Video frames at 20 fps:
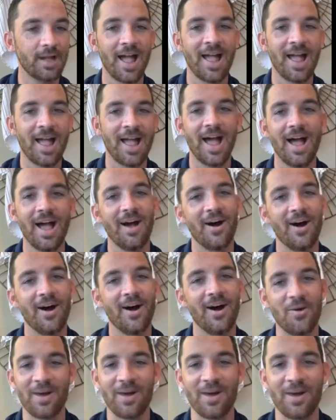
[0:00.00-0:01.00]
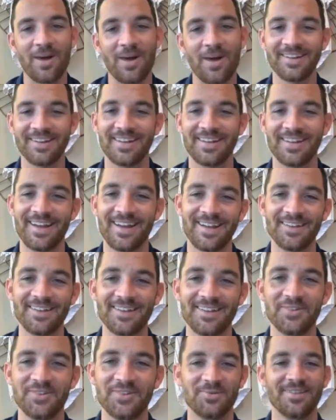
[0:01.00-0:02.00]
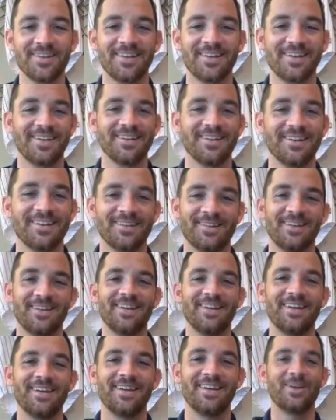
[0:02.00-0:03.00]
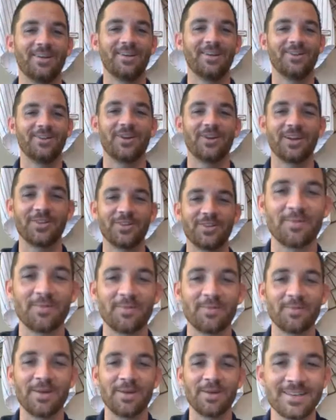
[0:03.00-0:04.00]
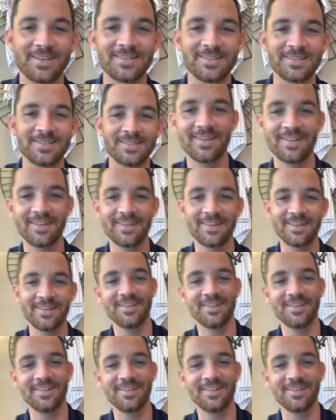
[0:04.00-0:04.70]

Oh my God, yeah, you. Yeah, are you trying to trigger me with this question?